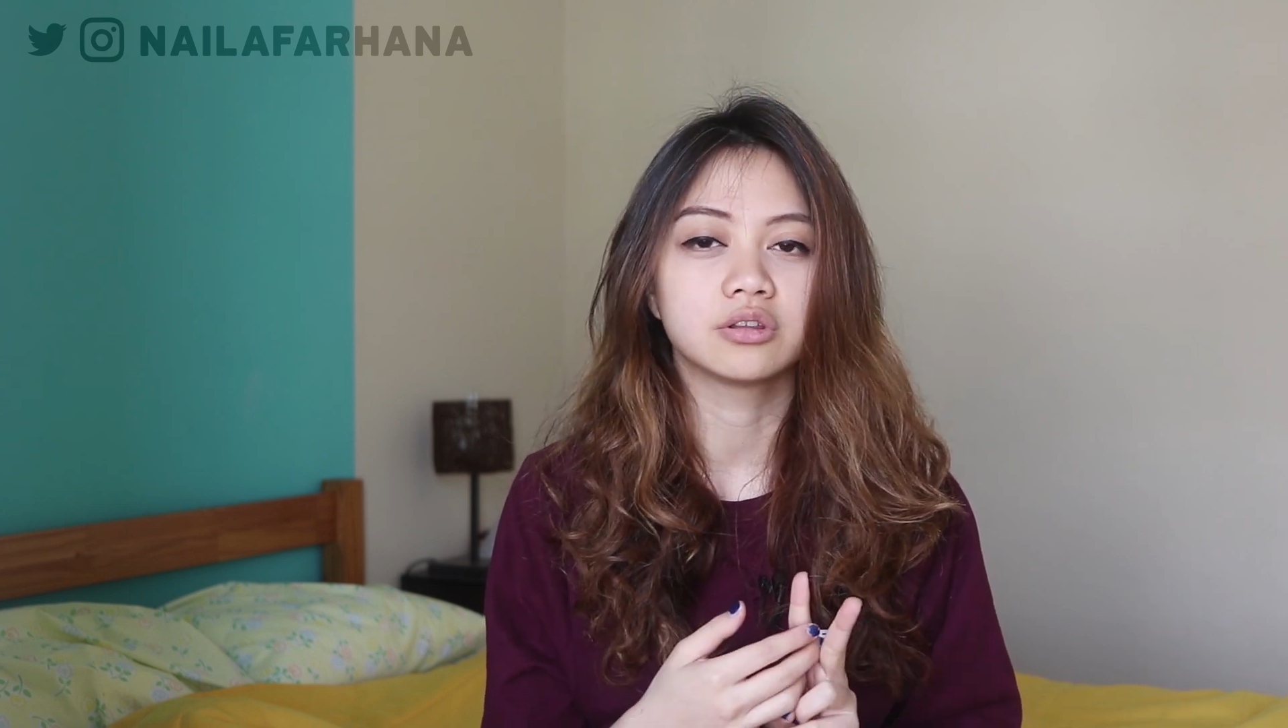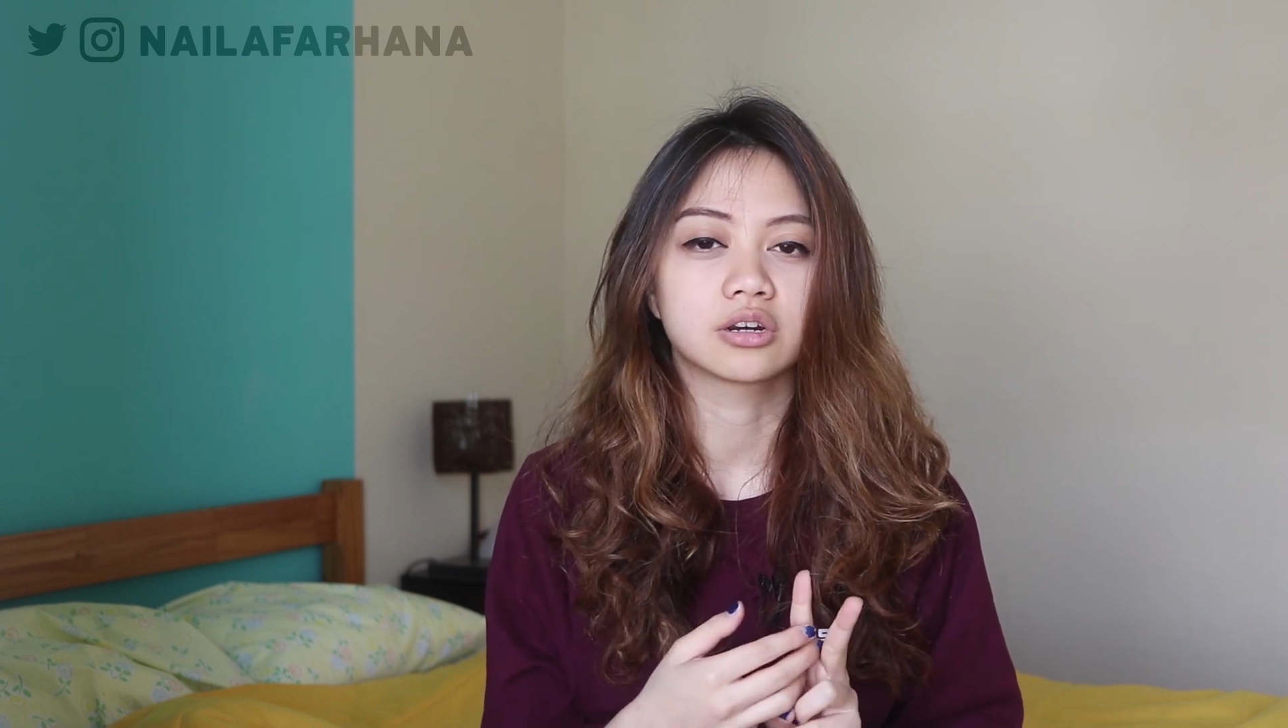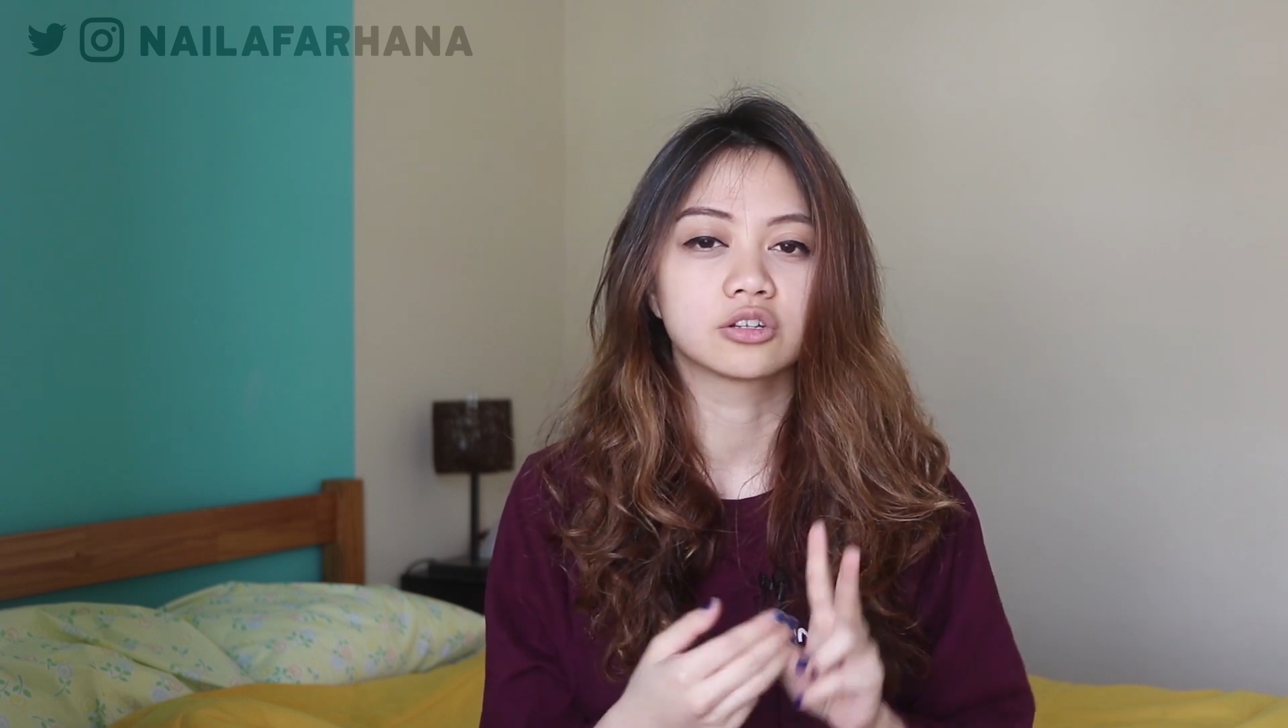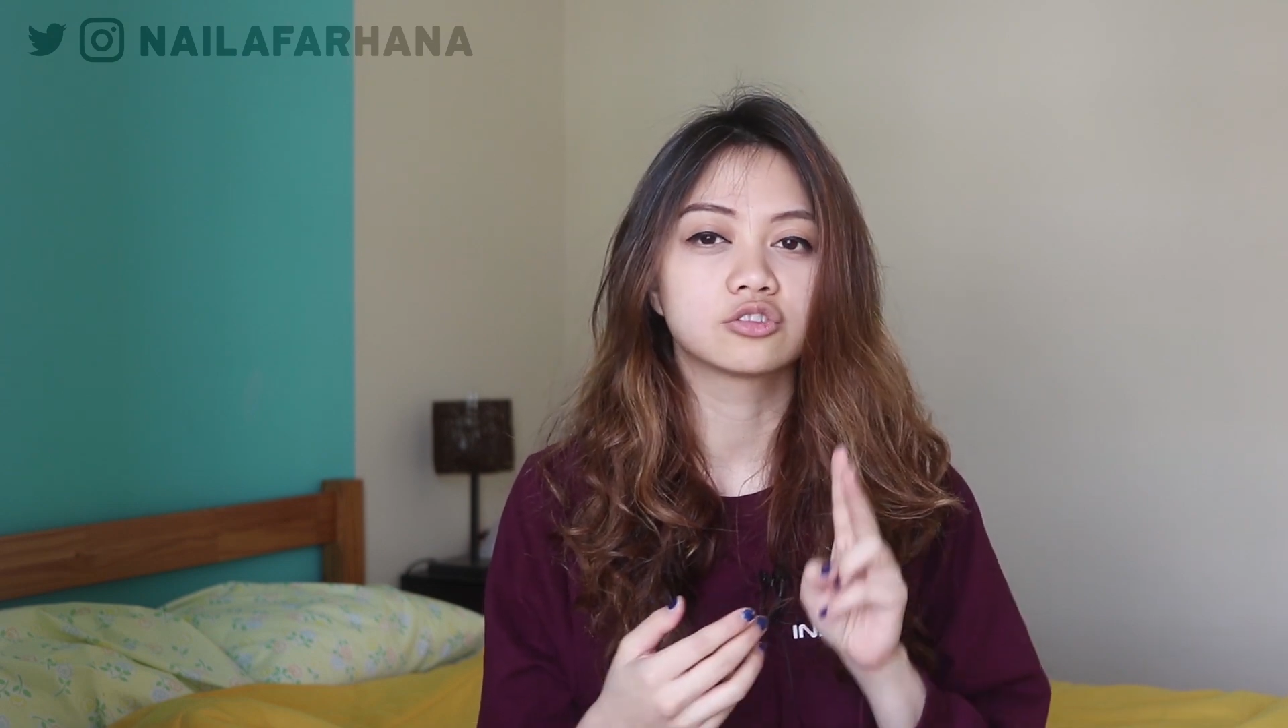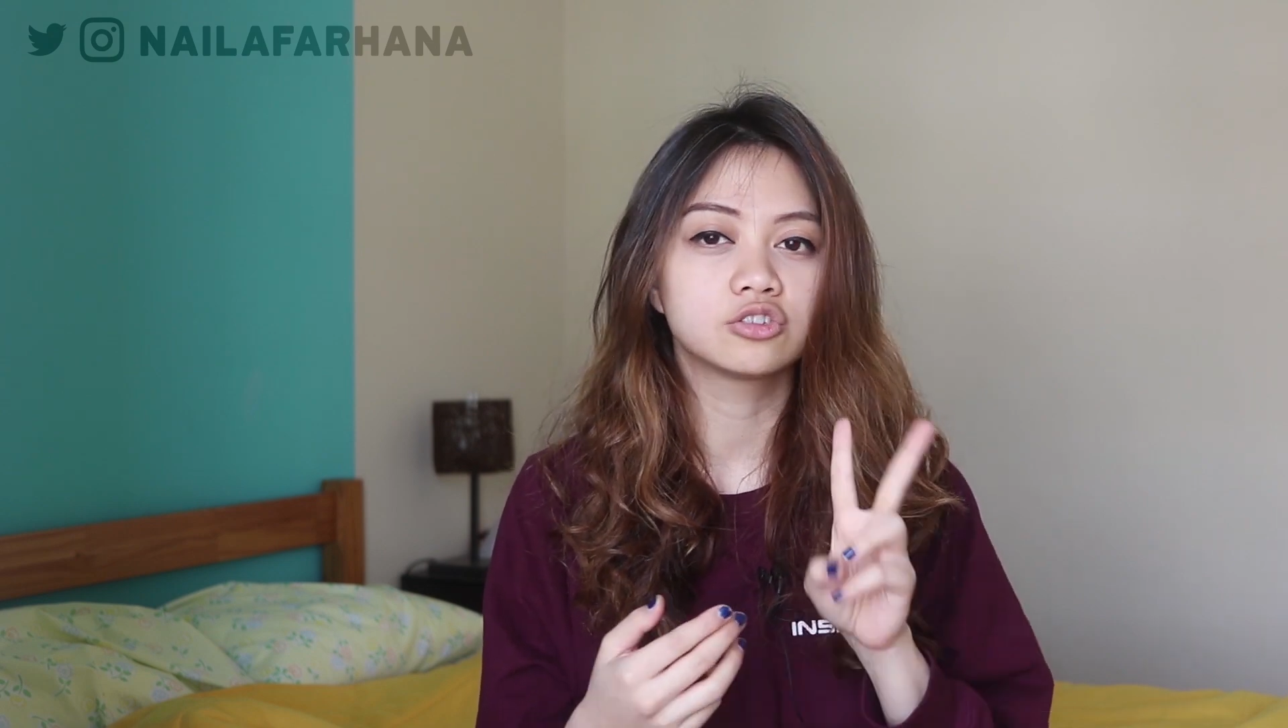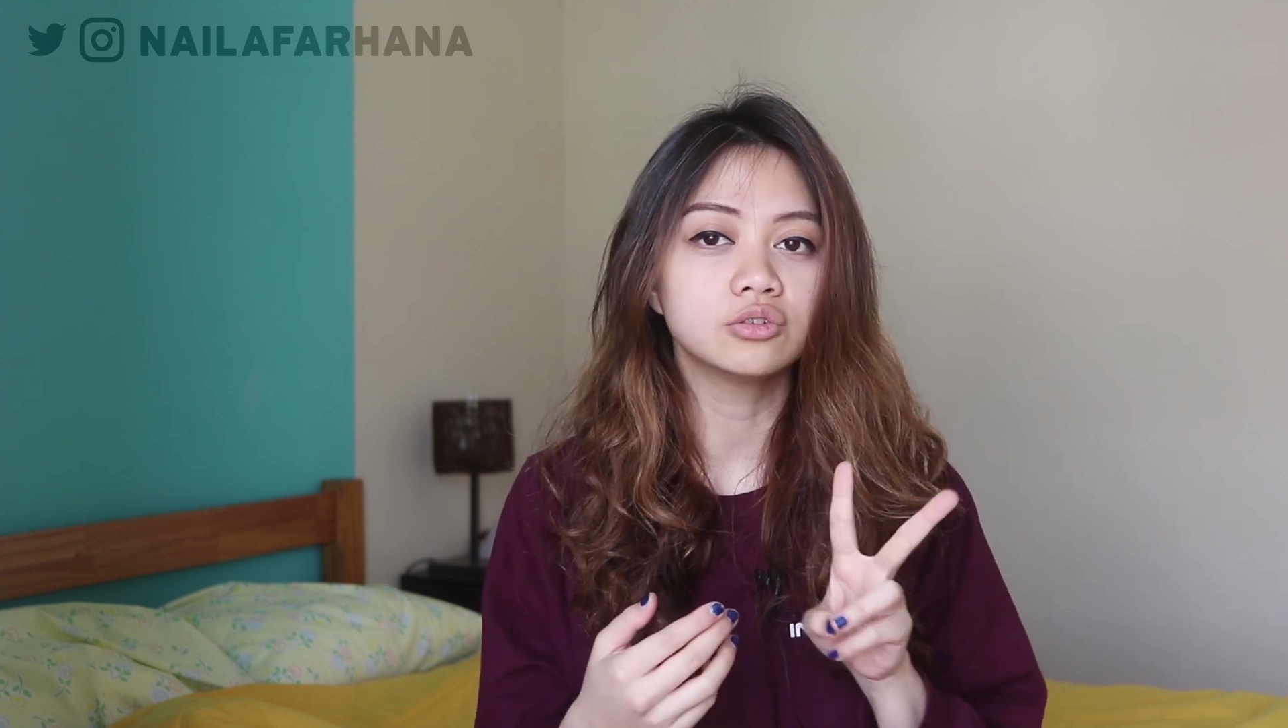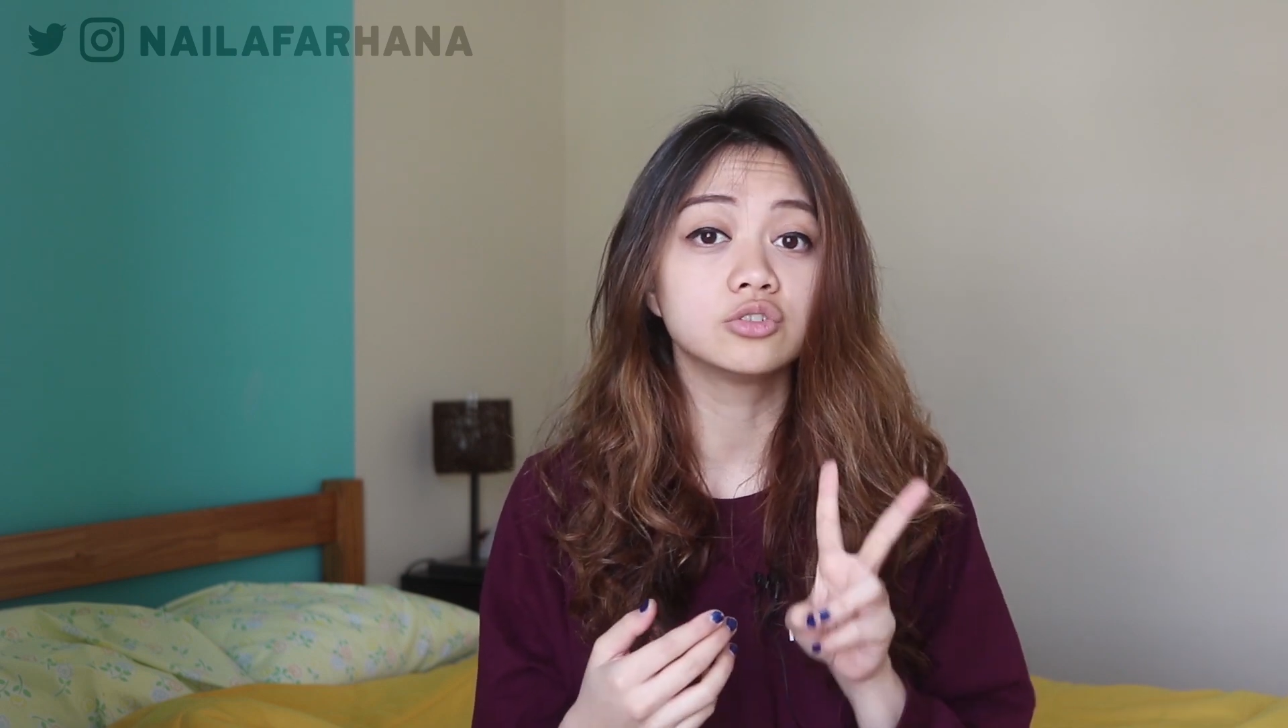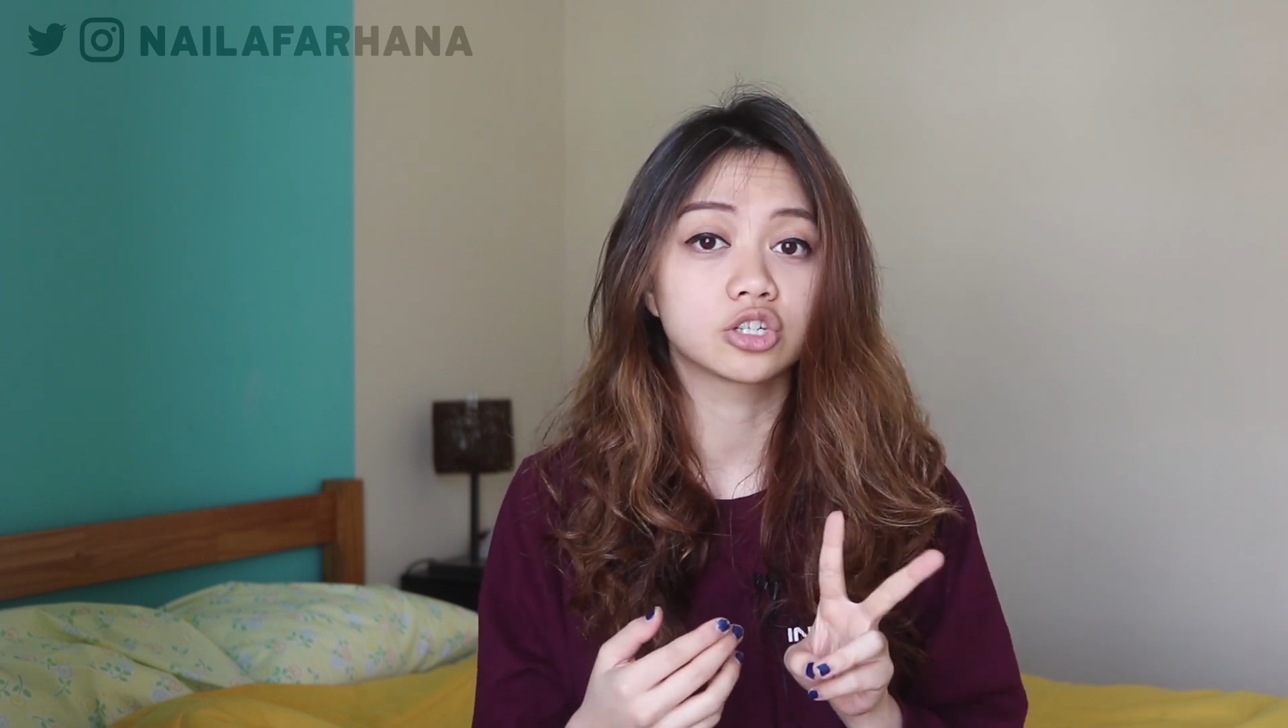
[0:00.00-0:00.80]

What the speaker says: learn 2